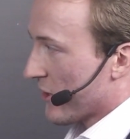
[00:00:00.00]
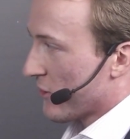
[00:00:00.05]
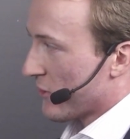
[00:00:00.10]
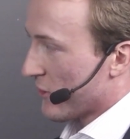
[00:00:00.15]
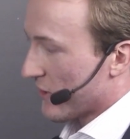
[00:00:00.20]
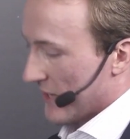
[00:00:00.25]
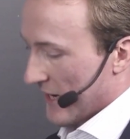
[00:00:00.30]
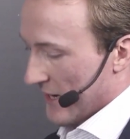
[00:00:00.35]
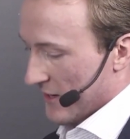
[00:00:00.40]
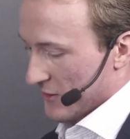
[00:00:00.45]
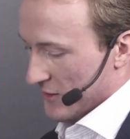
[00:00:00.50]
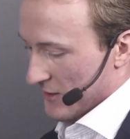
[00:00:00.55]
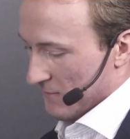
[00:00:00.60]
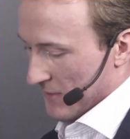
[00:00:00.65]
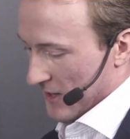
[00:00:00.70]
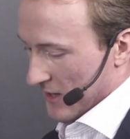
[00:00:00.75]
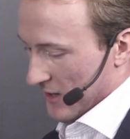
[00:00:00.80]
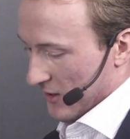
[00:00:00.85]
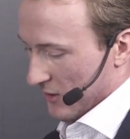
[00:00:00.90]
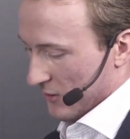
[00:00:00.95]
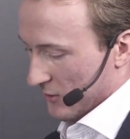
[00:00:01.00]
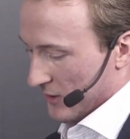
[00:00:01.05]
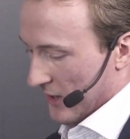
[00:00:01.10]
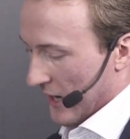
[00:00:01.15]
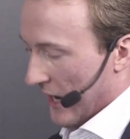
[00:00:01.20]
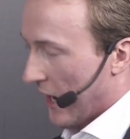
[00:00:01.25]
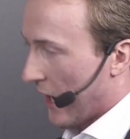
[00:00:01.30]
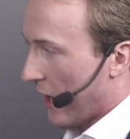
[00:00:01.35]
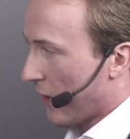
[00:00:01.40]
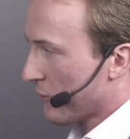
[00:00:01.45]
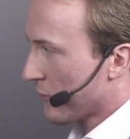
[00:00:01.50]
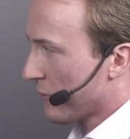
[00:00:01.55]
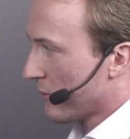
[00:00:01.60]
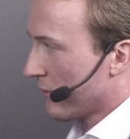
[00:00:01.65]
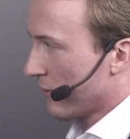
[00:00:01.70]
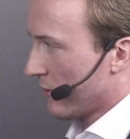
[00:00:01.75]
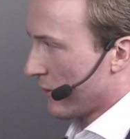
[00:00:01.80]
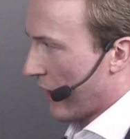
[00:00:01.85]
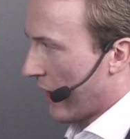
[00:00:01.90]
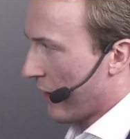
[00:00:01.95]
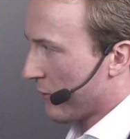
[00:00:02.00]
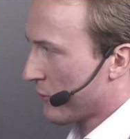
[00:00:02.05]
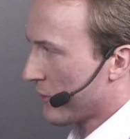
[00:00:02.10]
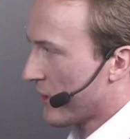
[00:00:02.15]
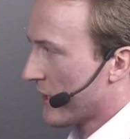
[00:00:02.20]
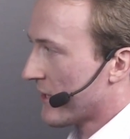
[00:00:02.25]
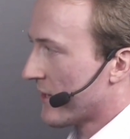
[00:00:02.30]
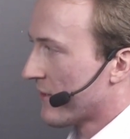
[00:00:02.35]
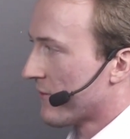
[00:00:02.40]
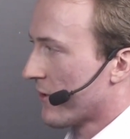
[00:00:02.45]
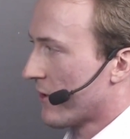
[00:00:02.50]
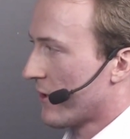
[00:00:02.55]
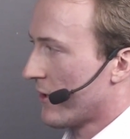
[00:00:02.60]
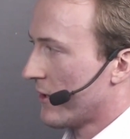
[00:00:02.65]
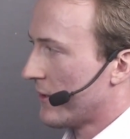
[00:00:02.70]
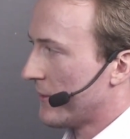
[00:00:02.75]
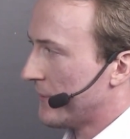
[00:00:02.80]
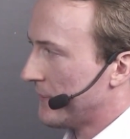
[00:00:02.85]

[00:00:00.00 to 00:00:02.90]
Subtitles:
Could you tell us about how do they differ?